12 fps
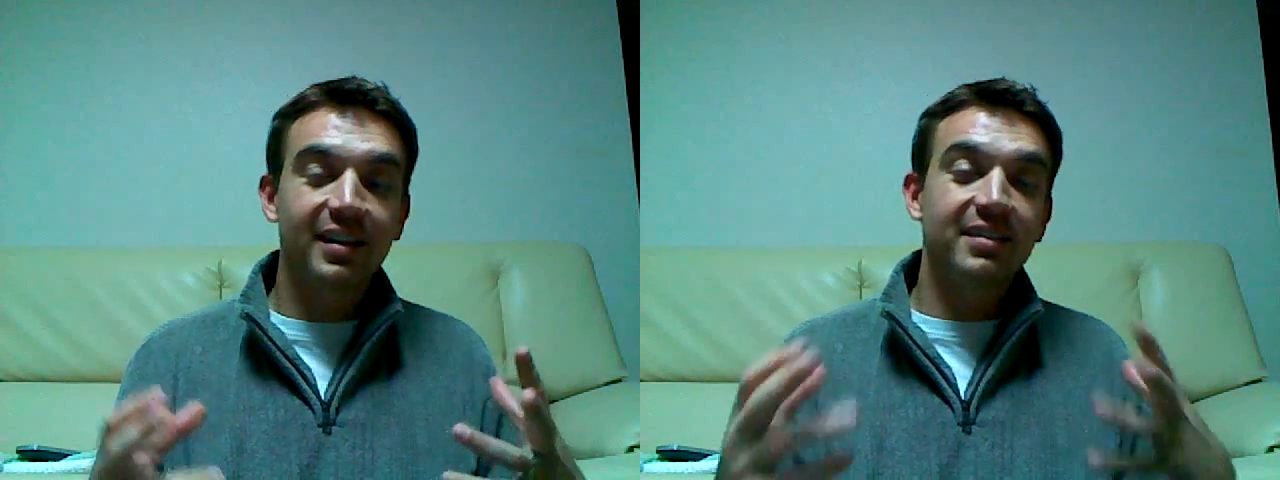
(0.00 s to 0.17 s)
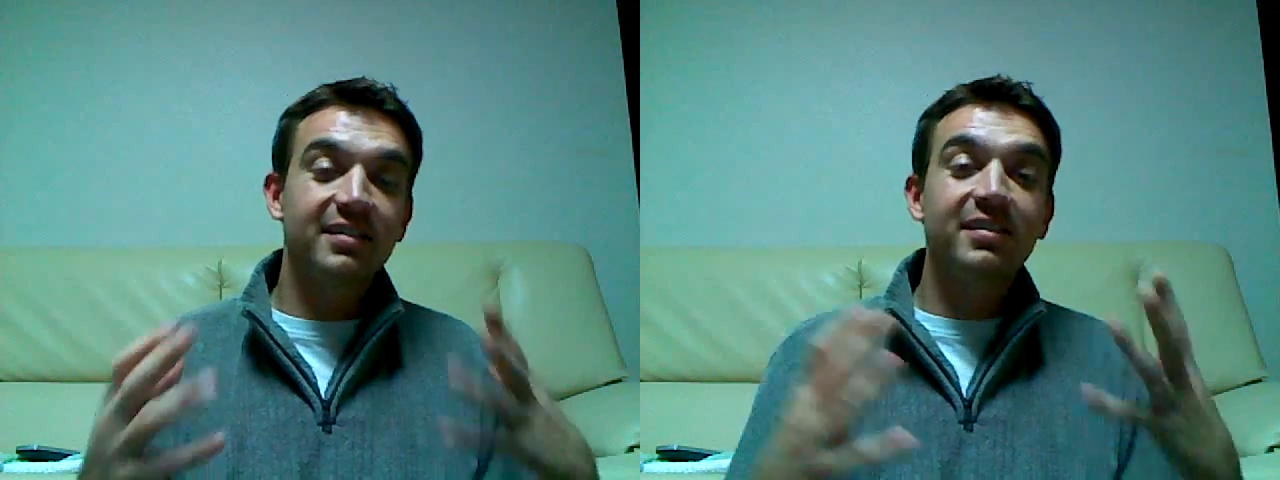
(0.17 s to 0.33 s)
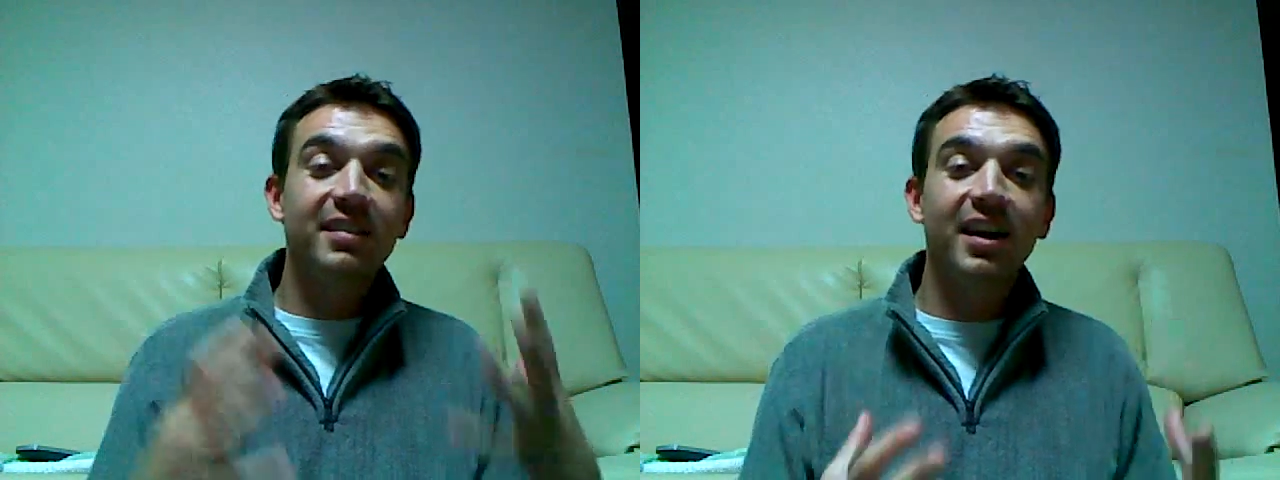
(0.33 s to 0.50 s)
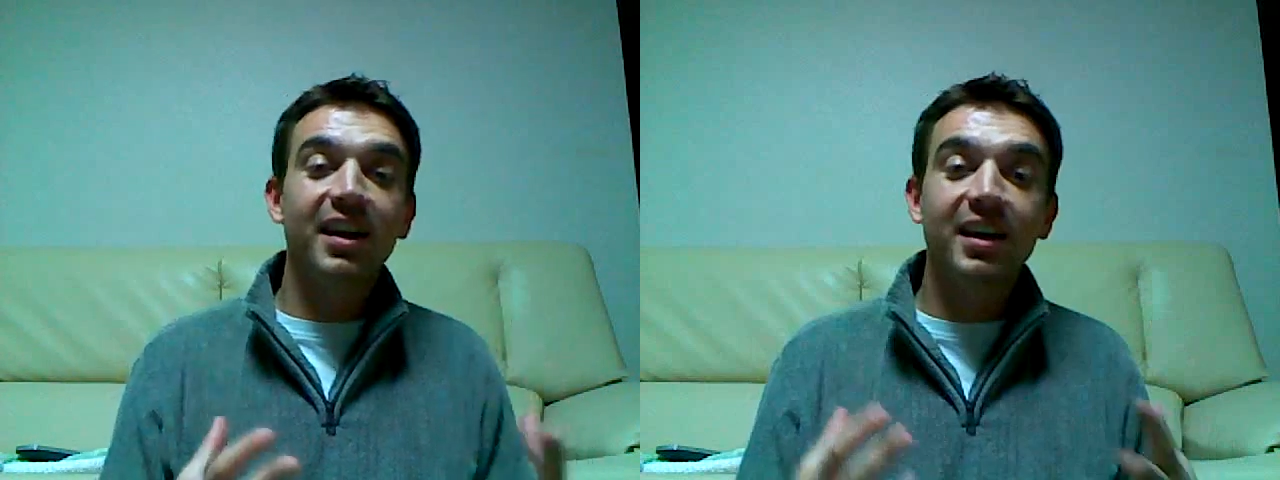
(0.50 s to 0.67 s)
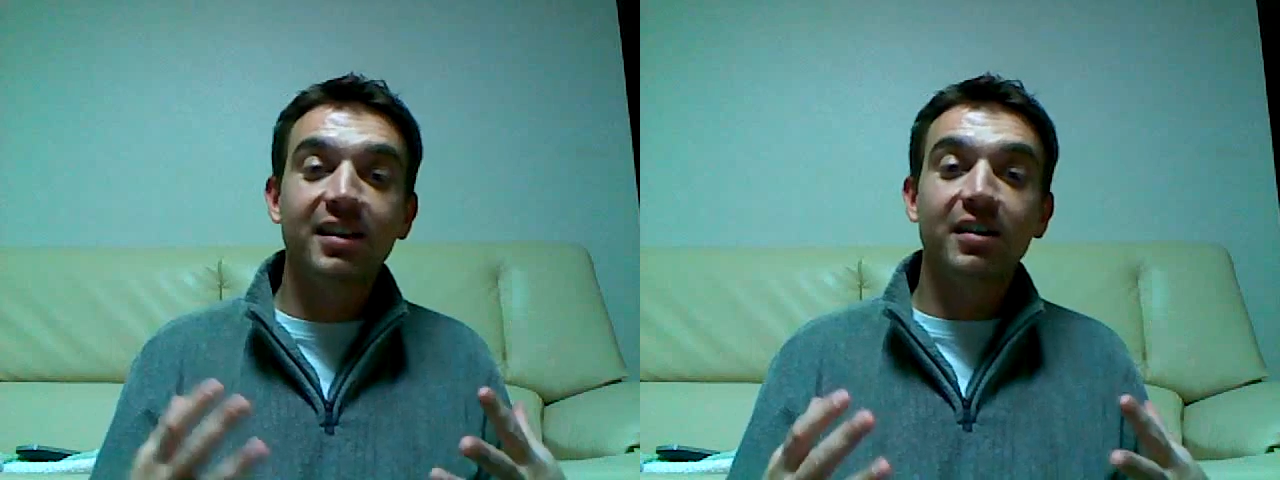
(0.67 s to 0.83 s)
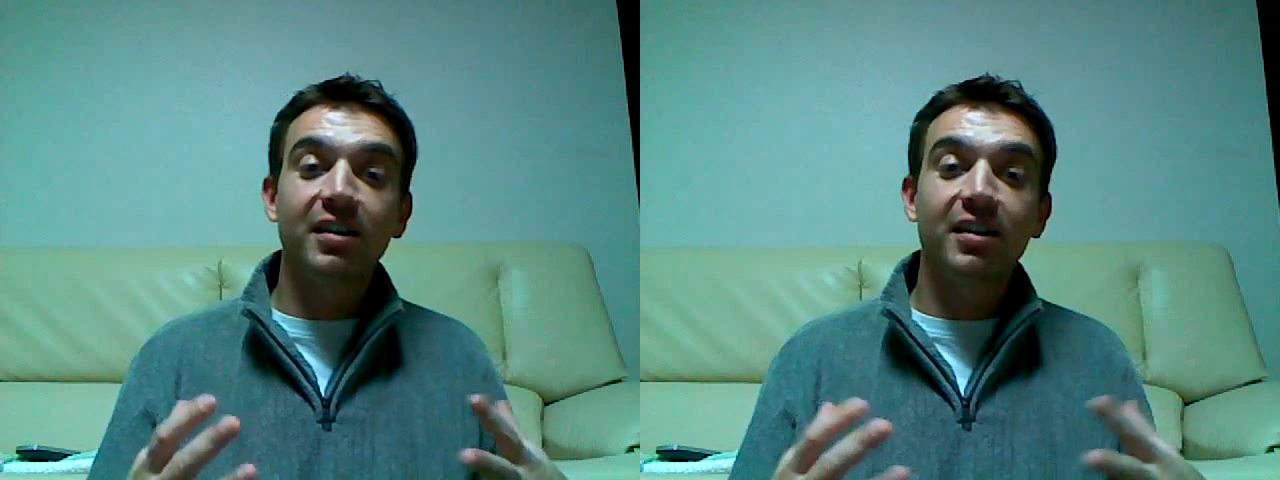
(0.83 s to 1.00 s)
a
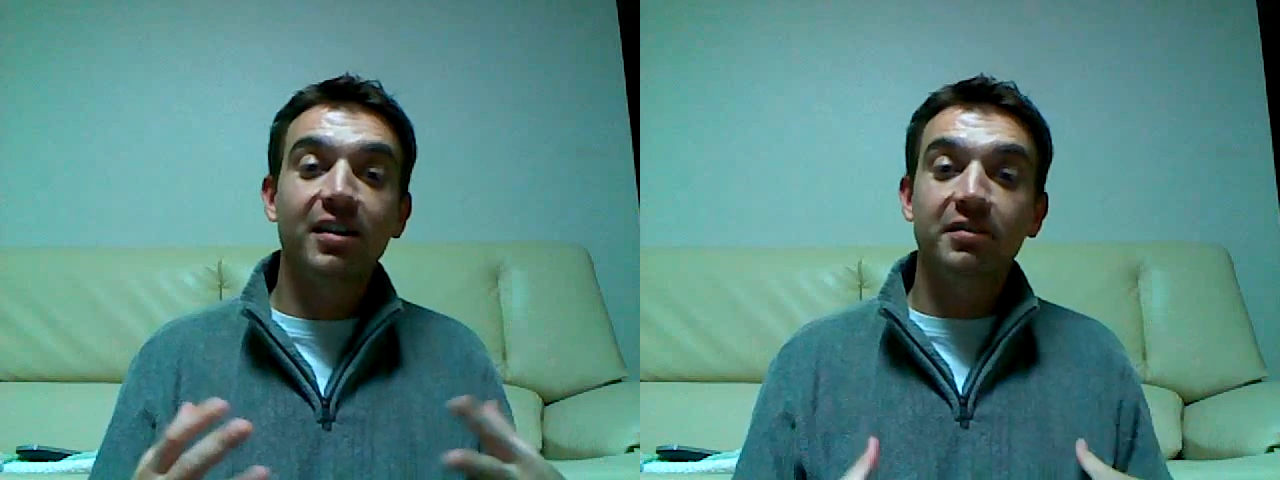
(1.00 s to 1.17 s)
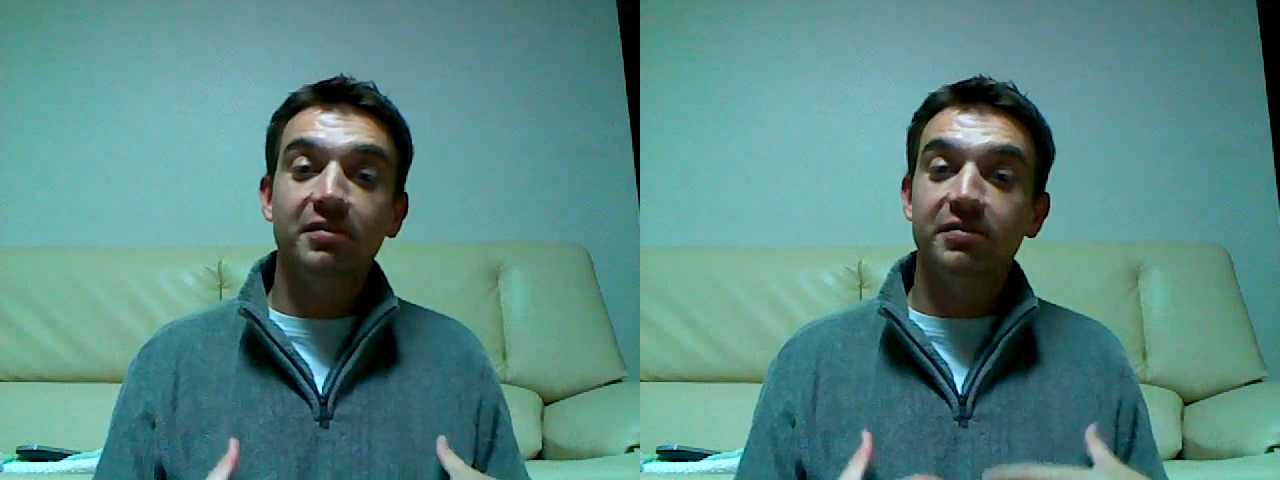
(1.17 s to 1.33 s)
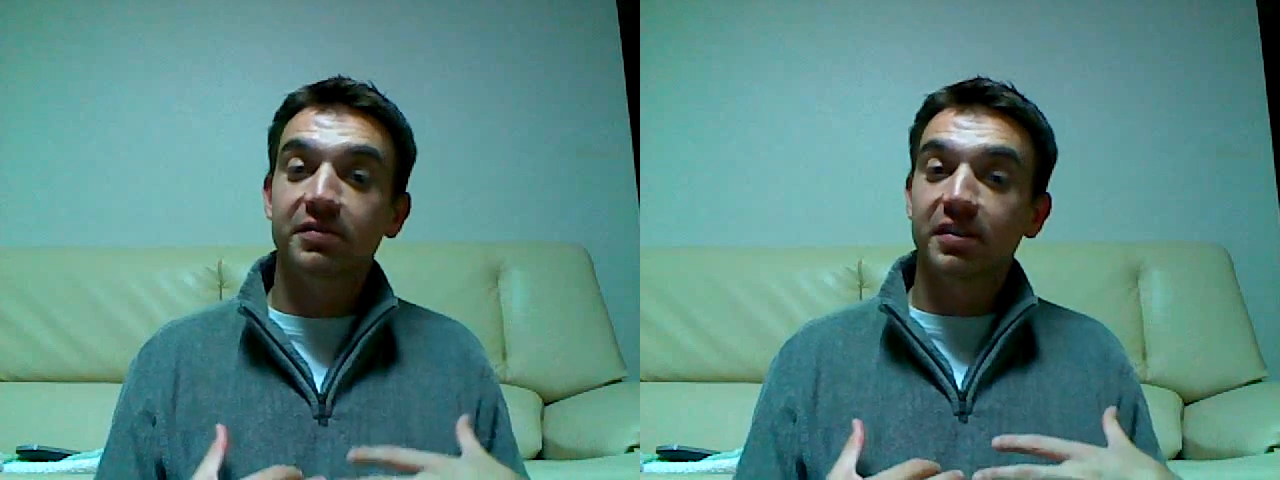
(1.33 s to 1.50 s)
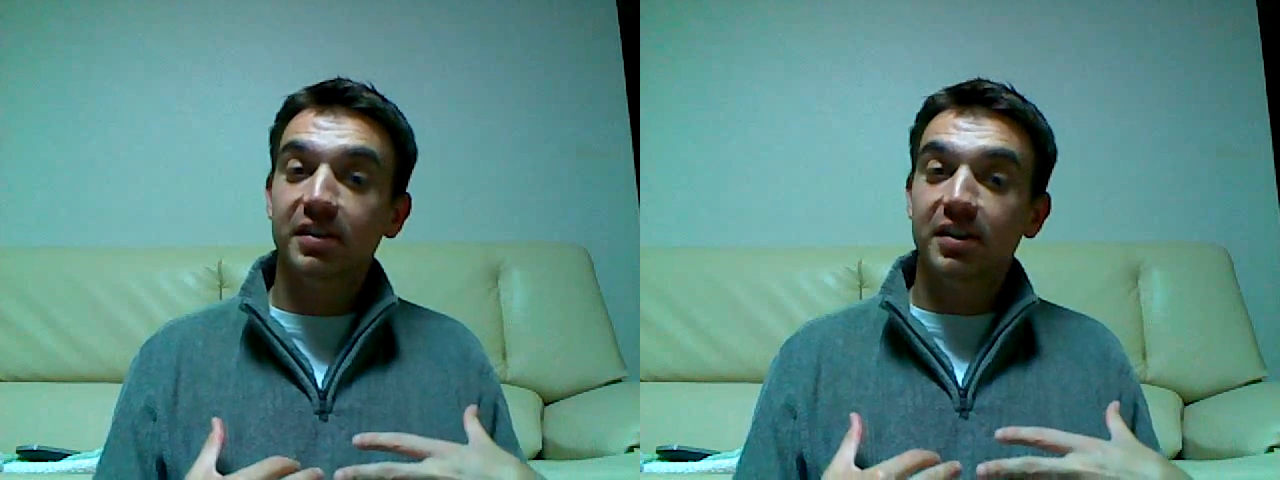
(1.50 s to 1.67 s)
sign of